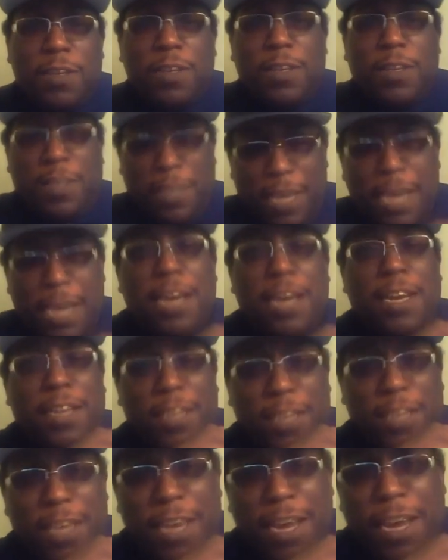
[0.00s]

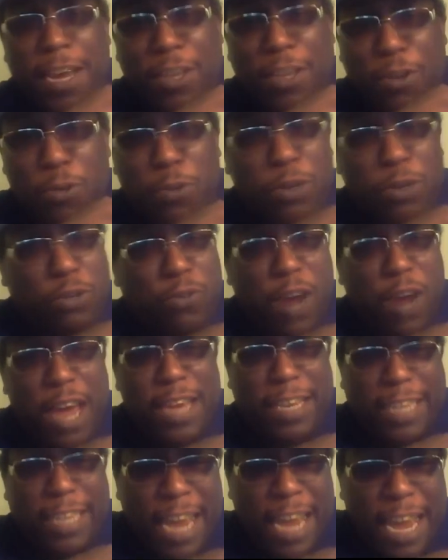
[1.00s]
yeah, you was
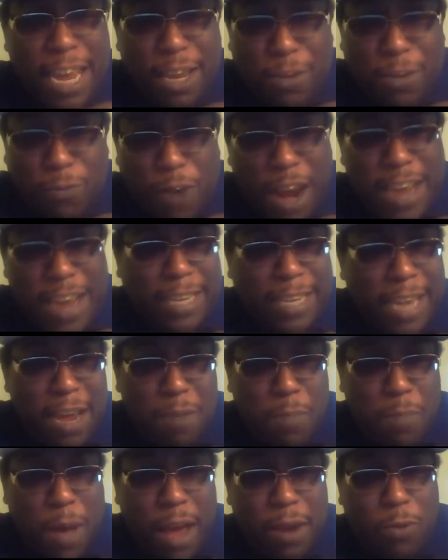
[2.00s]
right there
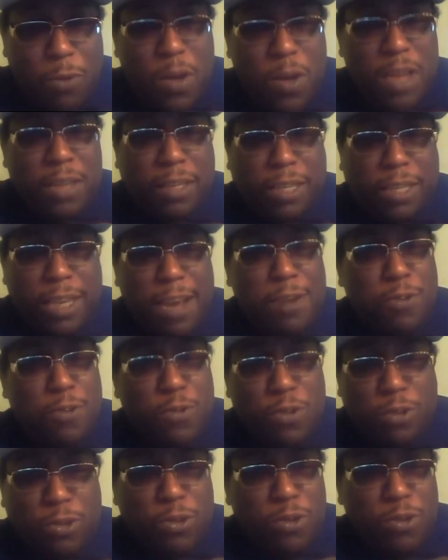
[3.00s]
by the wind
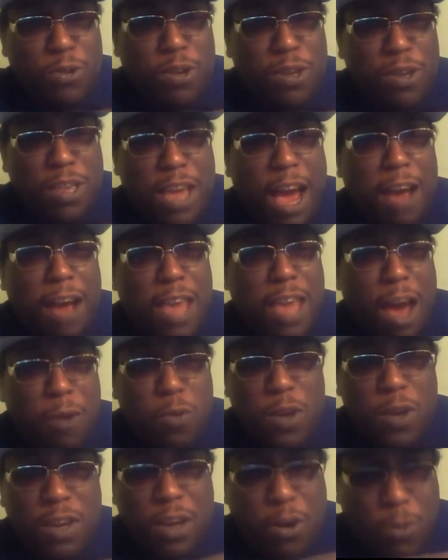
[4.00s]
tunnels. My
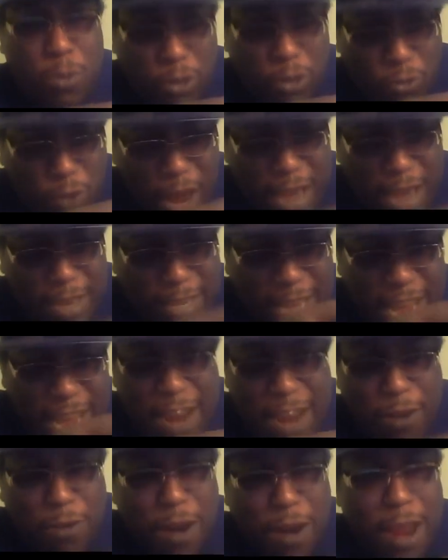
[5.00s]
window was right
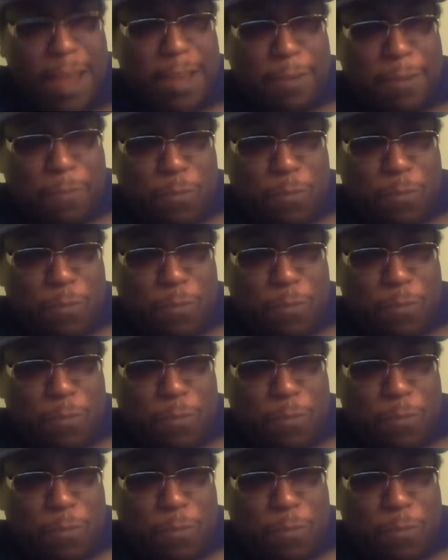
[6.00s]
there, right?